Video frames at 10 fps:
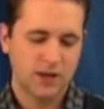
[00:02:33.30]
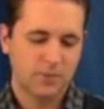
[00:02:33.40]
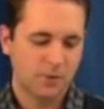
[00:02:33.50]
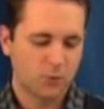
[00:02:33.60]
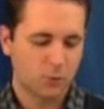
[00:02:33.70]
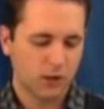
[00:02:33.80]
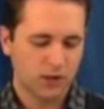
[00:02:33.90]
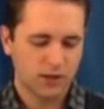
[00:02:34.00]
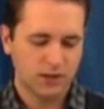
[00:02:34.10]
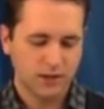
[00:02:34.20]
But
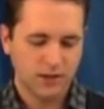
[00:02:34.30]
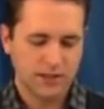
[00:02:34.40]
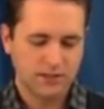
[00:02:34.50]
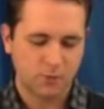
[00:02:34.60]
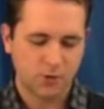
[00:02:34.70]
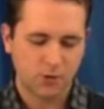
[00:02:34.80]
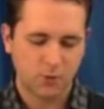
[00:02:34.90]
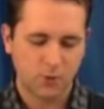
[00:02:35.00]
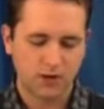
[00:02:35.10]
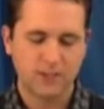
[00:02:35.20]
really, it's more
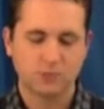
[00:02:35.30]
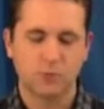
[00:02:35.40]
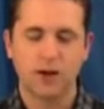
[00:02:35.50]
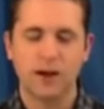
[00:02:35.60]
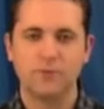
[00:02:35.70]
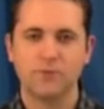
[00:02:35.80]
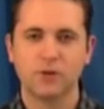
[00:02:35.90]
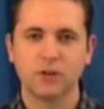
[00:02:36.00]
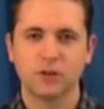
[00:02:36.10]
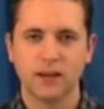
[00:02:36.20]
important and it's more helpful
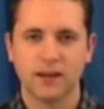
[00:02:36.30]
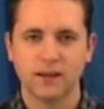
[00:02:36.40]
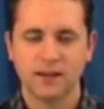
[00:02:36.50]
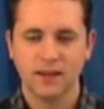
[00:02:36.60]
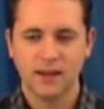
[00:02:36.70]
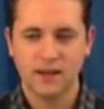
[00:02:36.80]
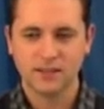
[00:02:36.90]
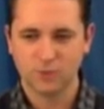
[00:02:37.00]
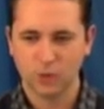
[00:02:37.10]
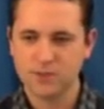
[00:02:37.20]
to look at it
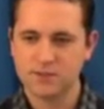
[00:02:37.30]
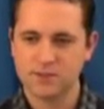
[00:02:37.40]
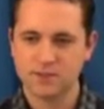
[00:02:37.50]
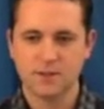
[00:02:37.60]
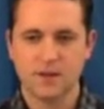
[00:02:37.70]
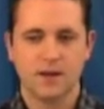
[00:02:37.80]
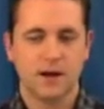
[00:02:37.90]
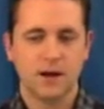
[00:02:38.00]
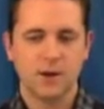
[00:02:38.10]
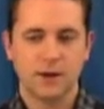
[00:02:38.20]
as voices.
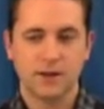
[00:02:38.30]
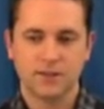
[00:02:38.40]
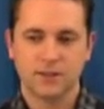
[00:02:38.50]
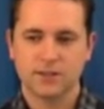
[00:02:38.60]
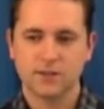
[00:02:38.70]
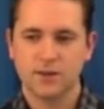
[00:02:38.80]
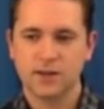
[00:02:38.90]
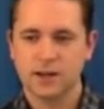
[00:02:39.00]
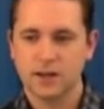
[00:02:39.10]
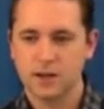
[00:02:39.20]
Alright, so let's look
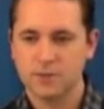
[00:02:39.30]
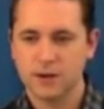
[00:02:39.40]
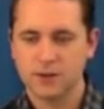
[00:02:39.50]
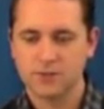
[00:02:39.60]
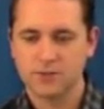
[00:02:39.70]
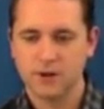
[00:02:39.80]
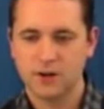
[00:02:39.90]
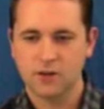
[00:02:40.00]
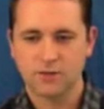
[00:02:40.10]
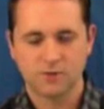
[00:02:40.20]
at another
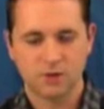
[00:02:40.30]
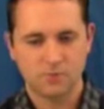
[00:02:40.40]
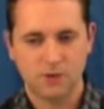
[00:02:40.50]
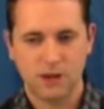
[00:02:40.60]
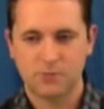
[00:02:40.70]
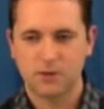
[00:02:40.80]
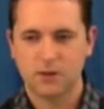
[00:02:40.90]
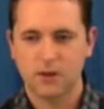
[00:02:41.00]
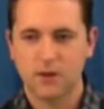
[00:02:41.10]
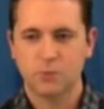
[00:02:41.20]
song that's very
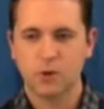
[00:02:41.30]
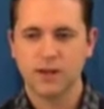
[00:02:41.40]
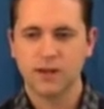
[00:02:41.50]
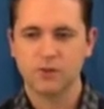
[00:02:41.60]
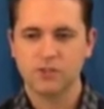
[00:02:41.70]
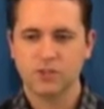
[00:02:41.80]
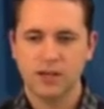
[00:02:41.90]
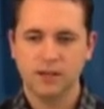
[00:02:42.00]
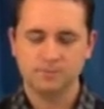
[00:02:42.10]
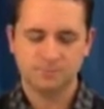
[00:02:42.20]
popular, Break Every Chain.